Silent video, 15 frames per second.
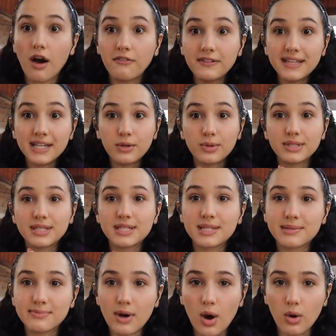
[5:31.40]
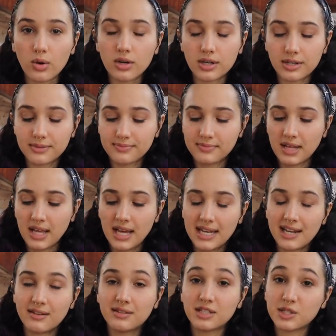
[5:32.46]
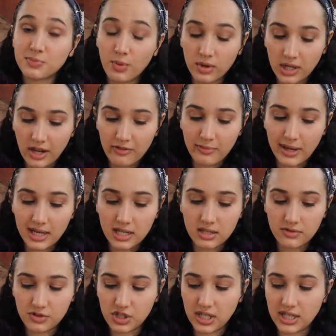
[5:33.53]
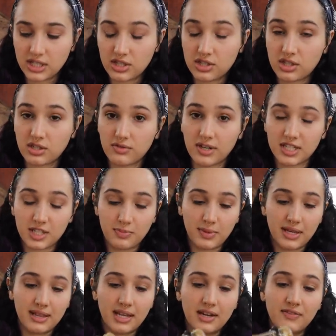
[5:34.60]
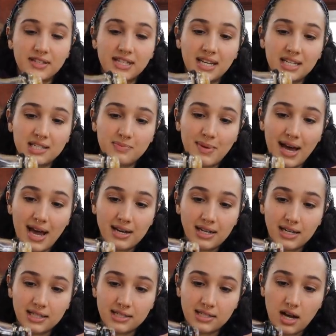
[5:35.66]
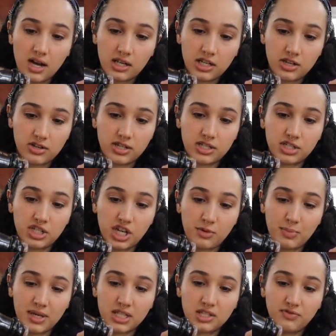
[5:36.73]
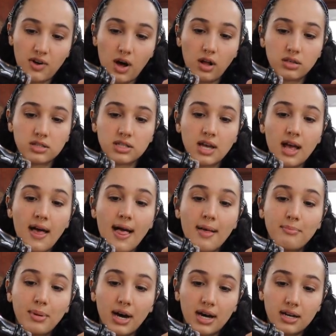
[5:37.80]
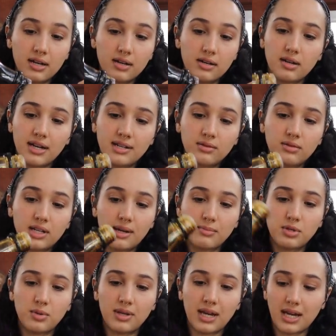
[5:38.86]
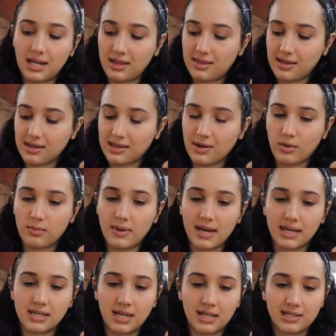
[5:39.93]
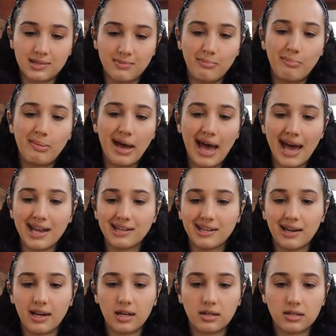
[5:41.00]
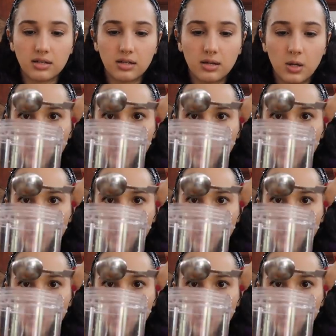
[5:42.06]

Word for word: of liquid smoke. Now at this point, I've made enough changes to the recipe that if it tastes bad, it is not Curious Chickpea's fault, but I don't think I'm doing anything that would make it taste bad yet.